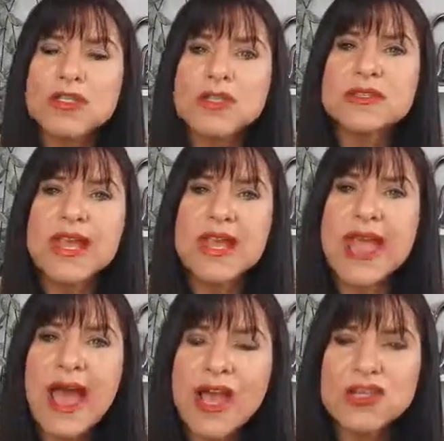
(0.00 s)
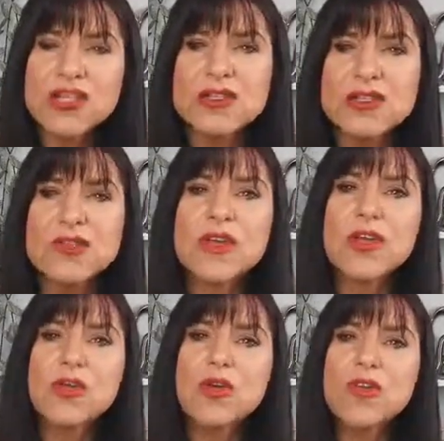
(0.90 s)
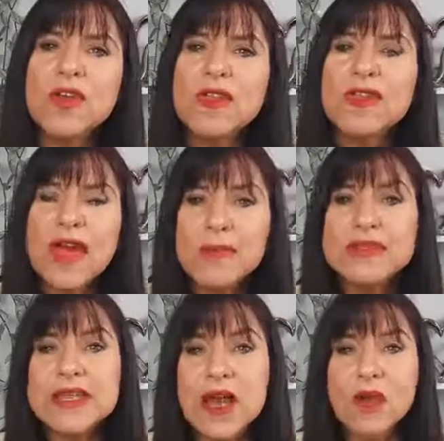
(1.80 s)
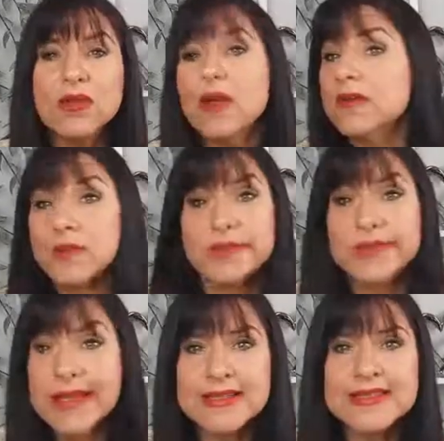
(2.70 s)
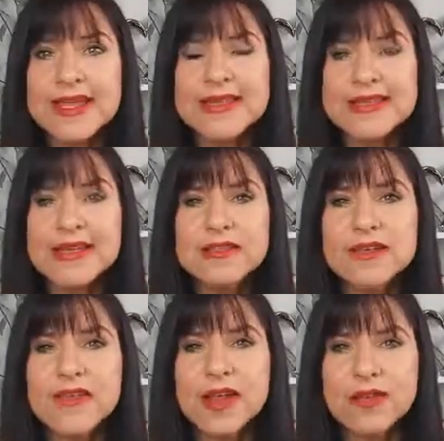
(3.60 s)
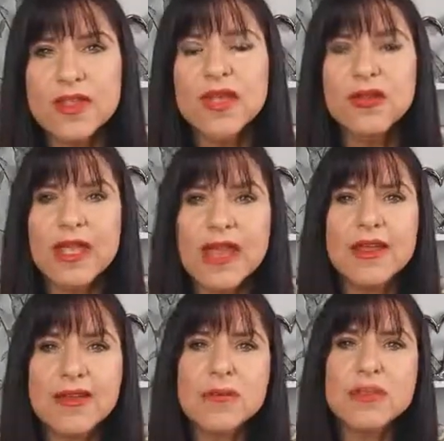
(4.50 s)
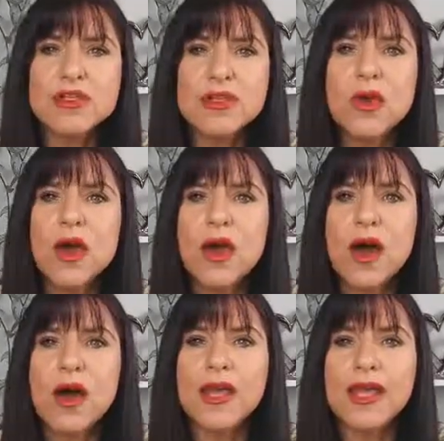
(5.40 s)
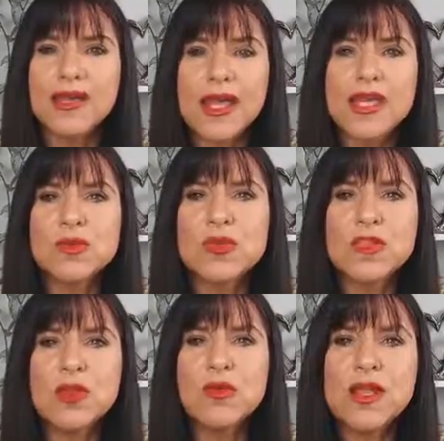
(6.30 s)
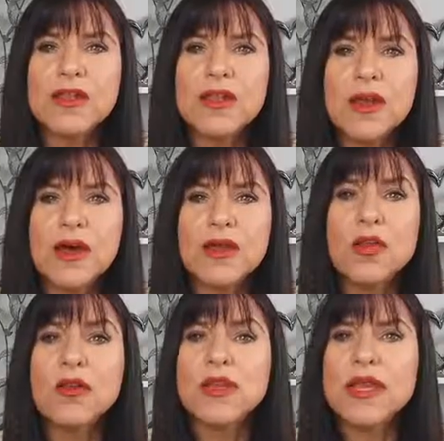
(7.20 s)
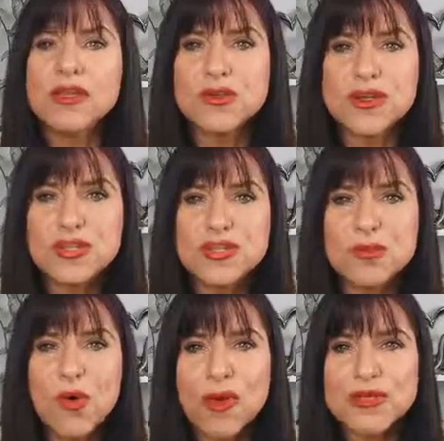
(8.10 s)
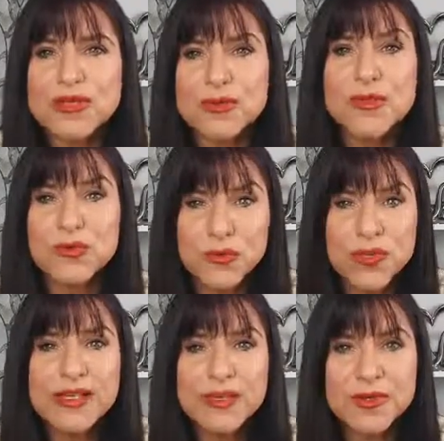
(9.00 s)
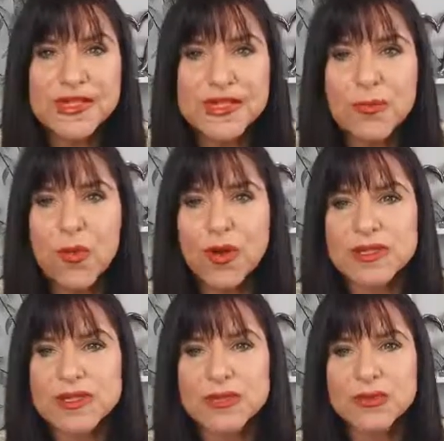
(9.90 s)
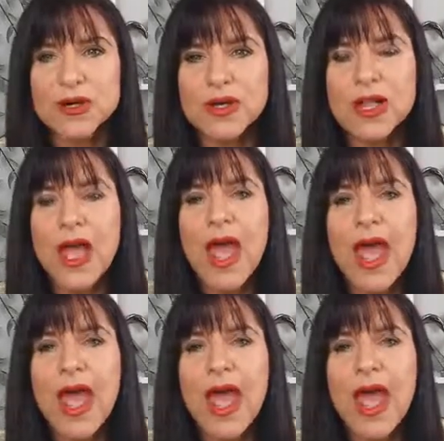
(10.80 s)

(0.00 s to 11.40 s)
to take action so that you're moving them down your, like say, sales funnel, that you're getting them to engage with you and know, like, and trust you more. So it's a really, really important tool.